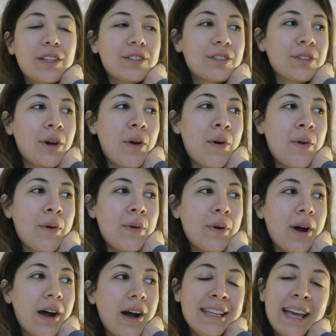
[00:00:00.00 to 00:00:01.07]

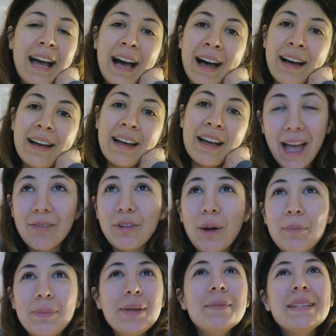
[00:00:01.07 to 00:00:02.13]
So yeah, I've
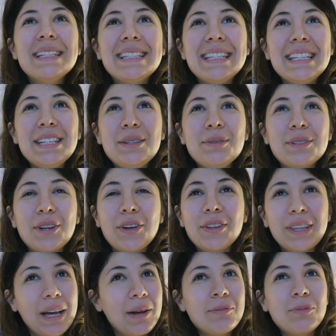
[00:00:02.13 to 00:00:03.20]
got BBC News
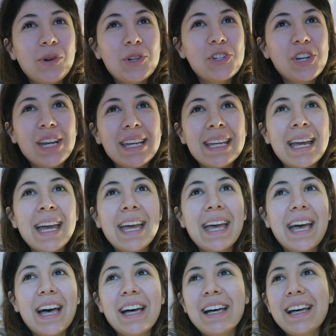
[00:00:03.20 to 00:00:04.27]
on that I'm watching
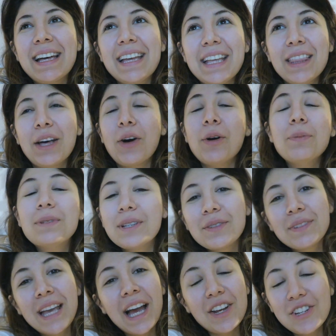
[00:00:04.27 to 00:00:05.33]
uh, in the hopes
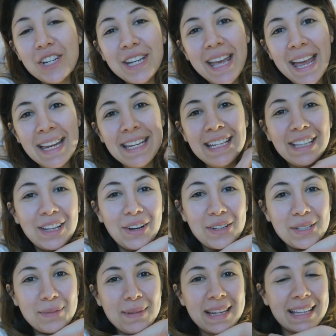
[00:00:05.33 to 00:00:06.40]
of catching any
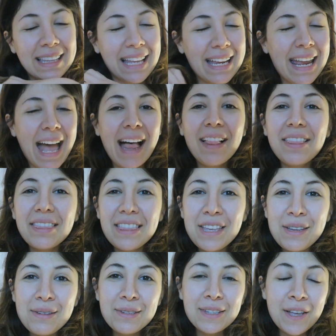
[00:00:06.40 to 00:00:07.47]
last minute like health
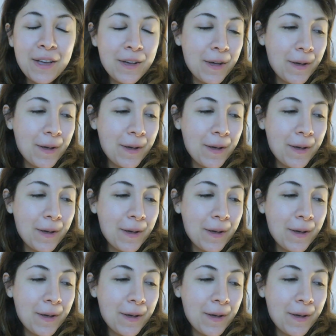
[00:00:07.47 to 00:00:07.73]
news.